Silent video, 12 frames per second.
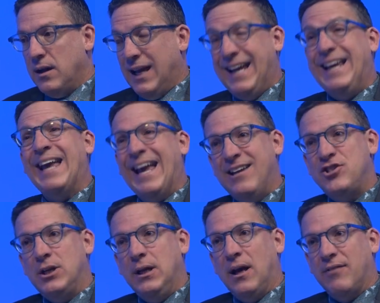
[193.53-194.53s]

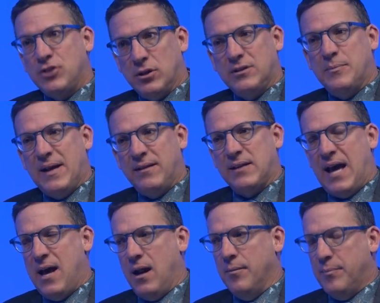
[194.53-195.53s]
Engaging, I've talked about
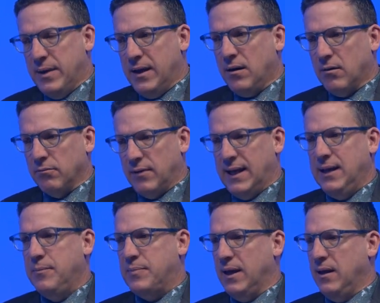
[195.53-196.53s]
that a bit
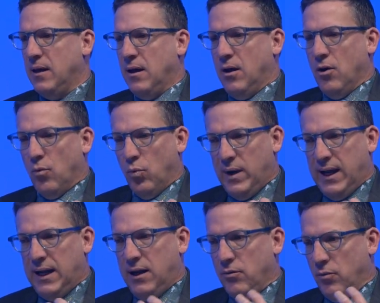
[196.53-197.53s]
already, but
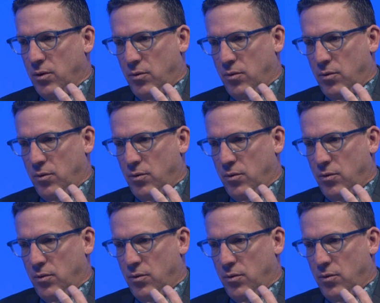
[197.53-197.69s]
we